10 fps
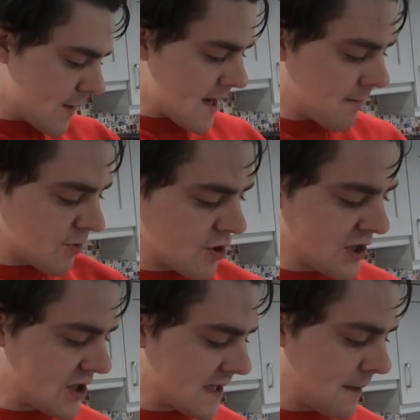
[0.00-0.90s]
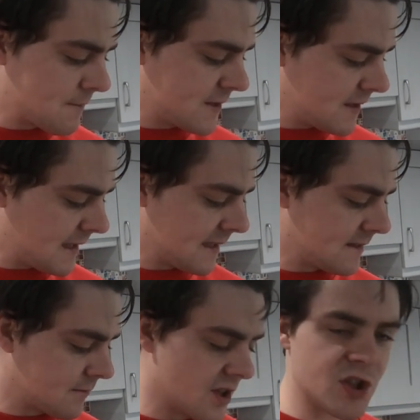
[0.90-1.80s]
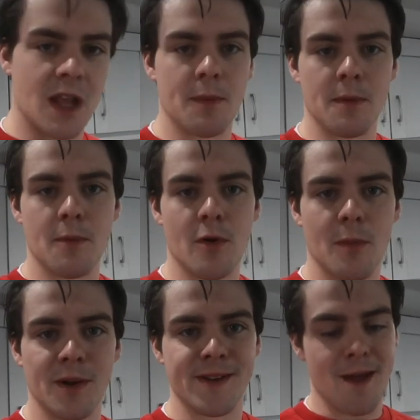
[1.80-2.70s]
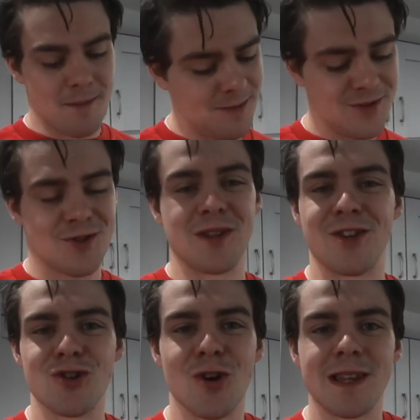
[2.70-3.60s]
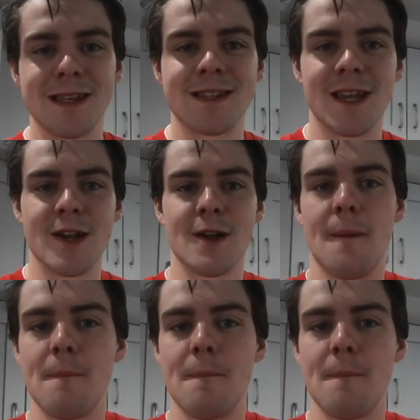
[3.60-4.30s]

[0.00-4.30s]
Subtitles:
pre-game nutrition tips and we can chat a bit more about them, but I'm just gonna enjoy these here